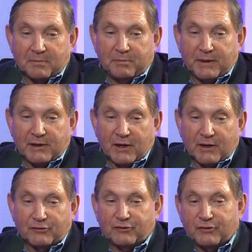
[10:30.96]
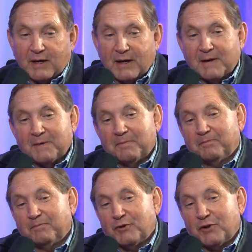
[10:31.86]
because,
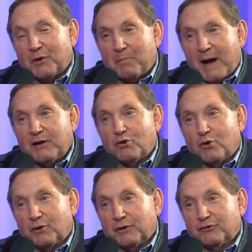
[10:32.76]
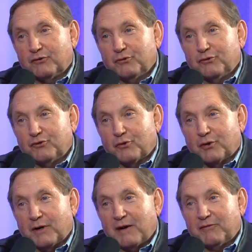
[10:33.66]
you know, my goal is to
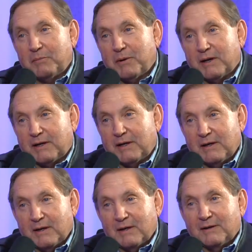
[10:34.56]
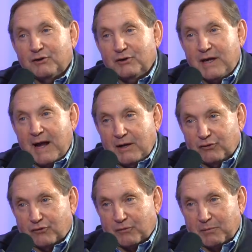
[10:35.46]
ensure everybody
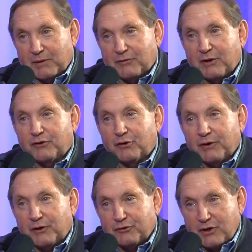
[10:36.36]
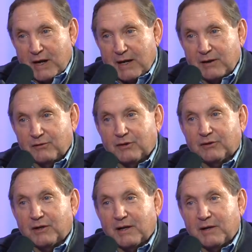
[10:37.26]
gains from it, that they're entertained,
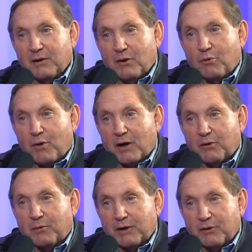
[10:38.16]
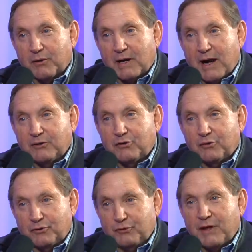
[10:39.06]
that they walk away going, I'd
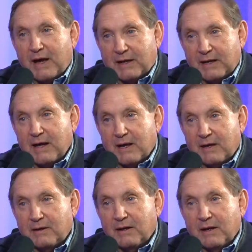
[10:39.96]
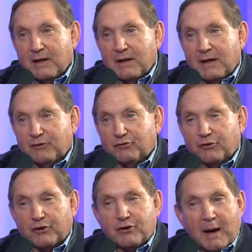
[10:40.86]
go do that again. And so
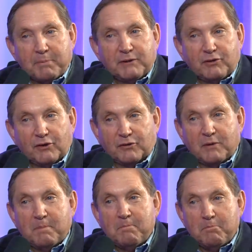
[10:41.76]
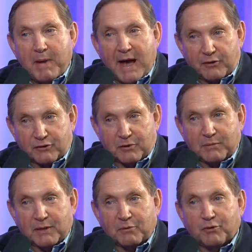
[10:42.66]
the topic doesn't matter to
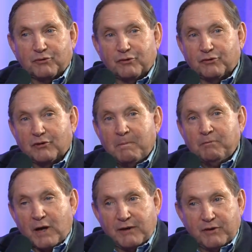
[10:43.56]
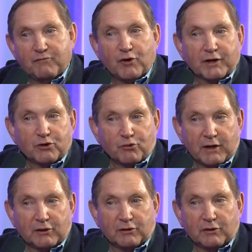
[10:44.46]
me, which is, I think, very
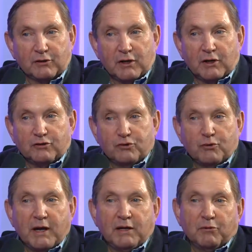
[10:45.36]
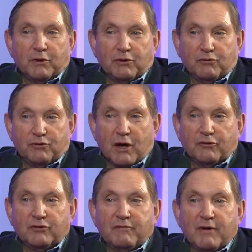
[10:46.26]
critical to anyone who
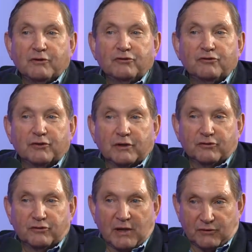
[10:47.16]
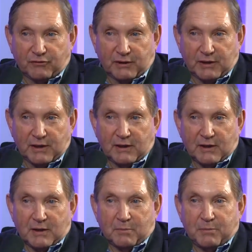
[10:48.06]
does events successfully,
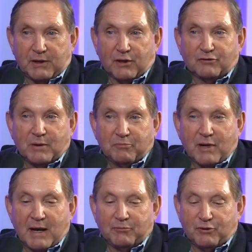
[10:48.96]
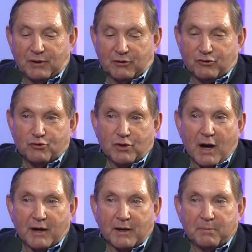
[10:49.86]
because sometimes you get too
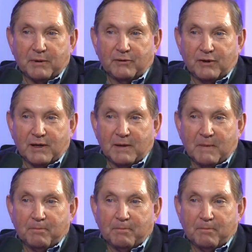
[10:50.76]
caught up in the